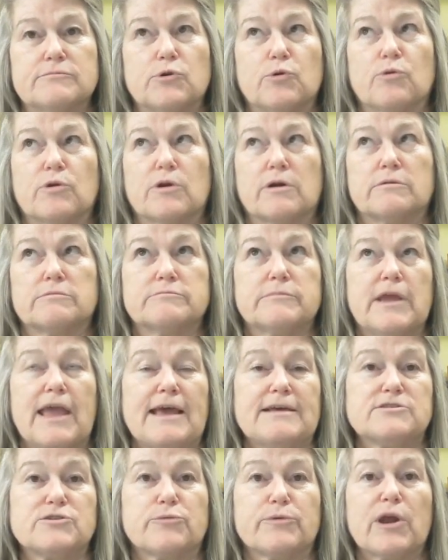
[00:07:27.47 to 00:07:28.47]
or
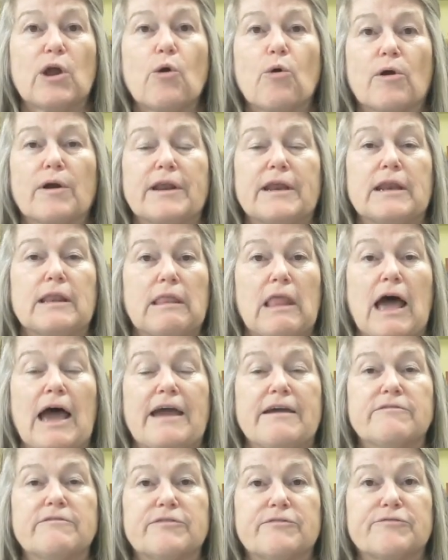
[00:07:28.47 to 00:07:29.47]
as a recorded
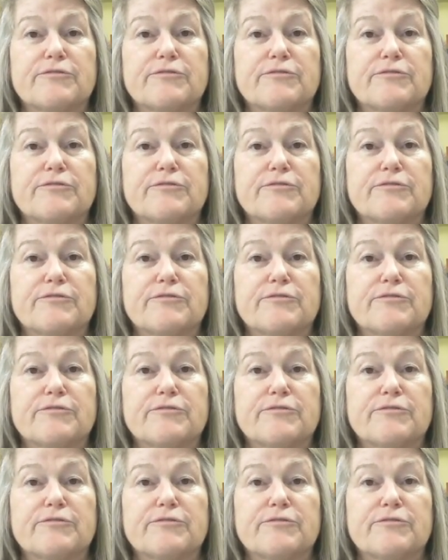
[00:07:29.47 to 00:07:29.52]
live